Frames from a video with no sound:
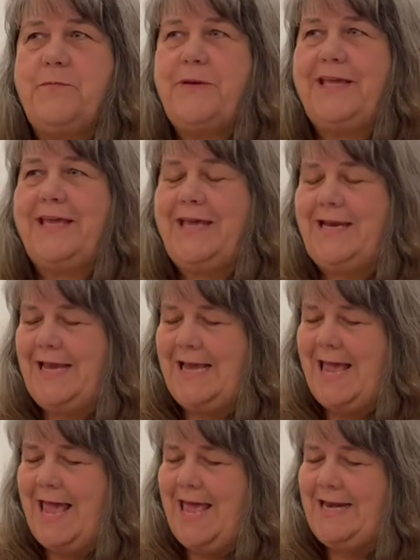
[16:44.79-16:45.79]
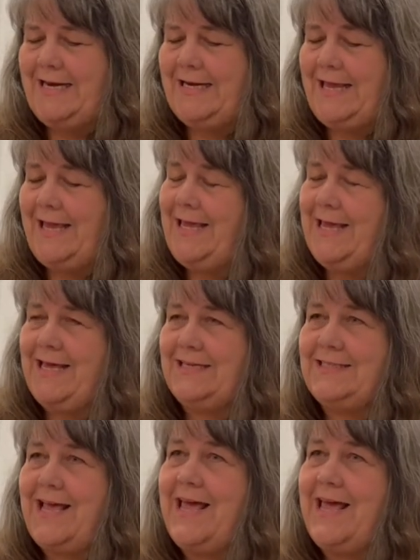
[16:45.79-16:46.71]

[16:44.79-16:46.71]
beginning and an end.